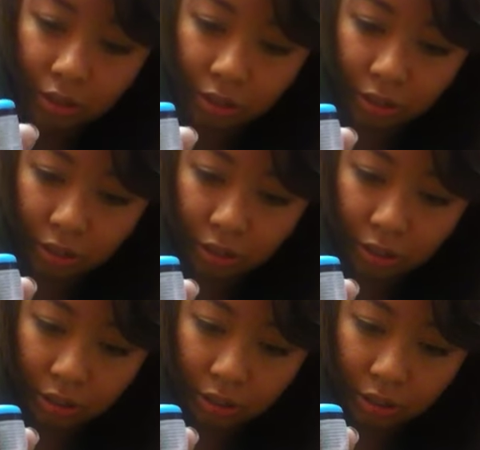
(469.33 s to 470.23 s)

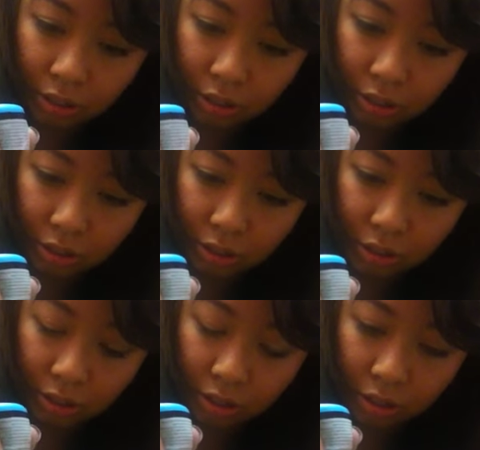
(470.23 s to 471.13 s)

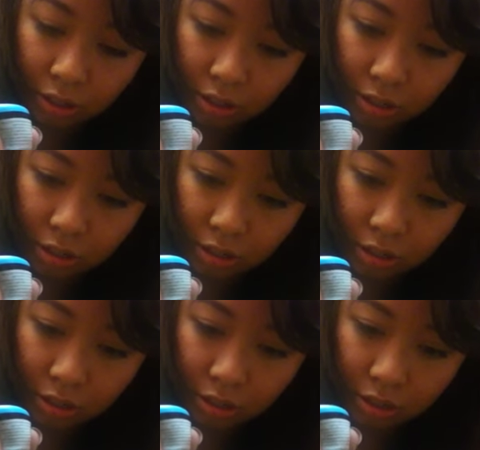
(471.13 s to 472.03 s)

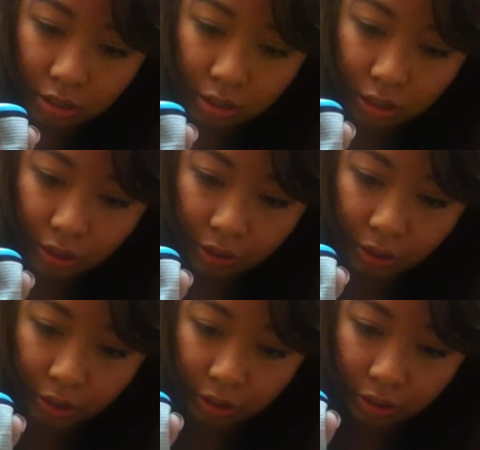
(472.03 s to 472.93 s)

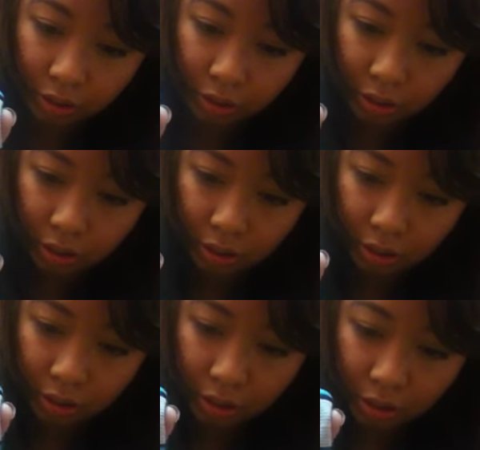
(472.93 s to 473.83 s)

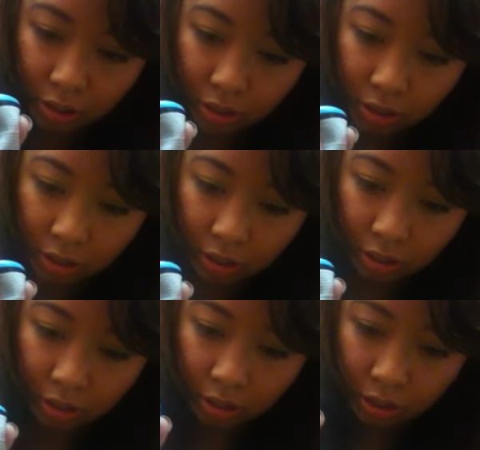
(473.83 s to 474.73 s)

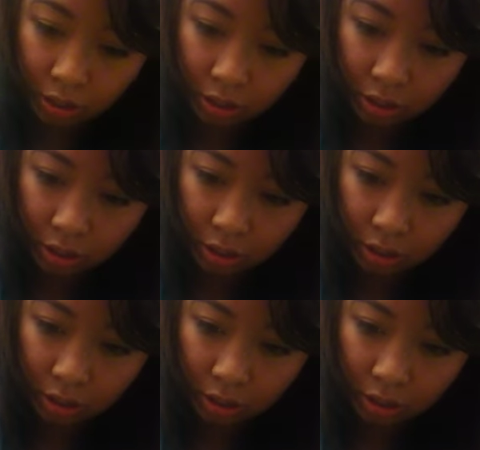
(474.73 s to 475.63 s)

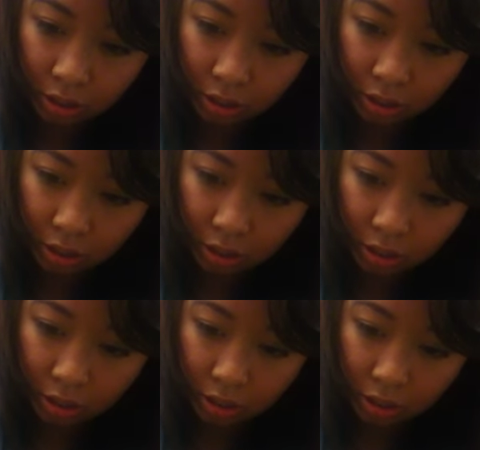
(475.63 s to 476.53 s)

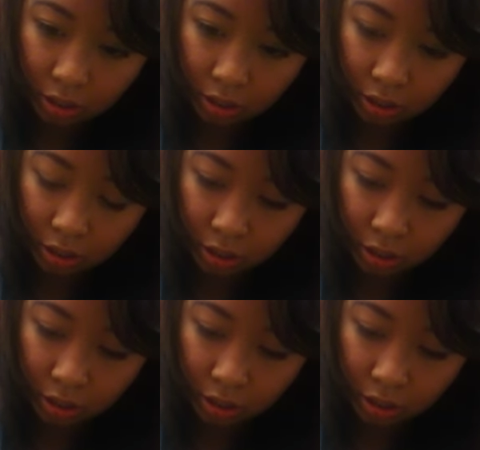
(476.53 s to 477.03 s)
(silence)